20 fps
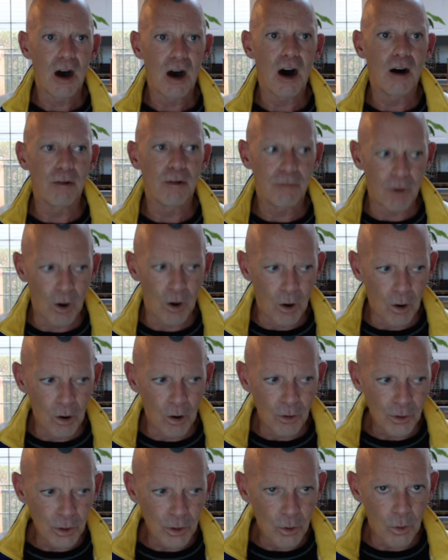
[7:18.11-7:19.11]
of
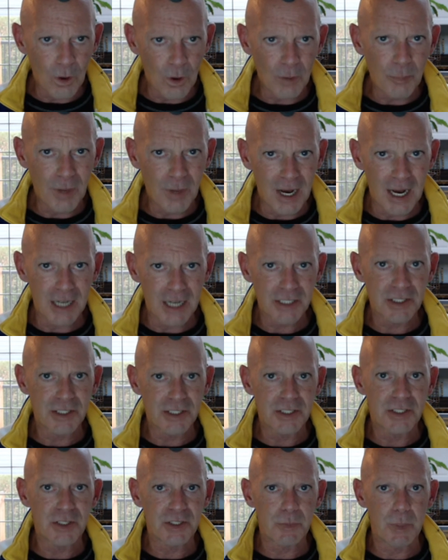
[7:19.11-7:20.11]
all your past
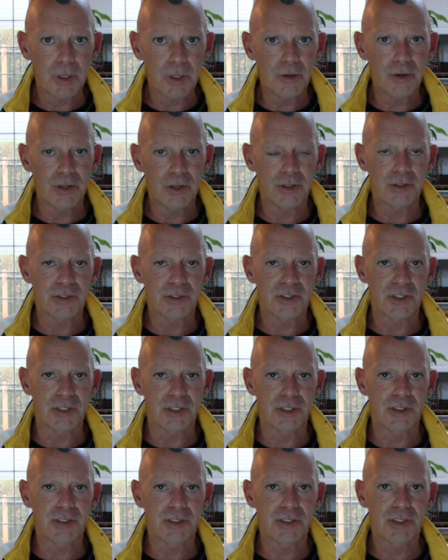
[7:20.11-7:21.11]

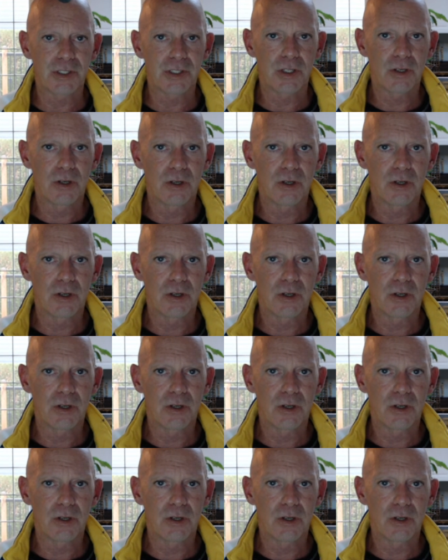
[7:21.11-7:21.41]
experiences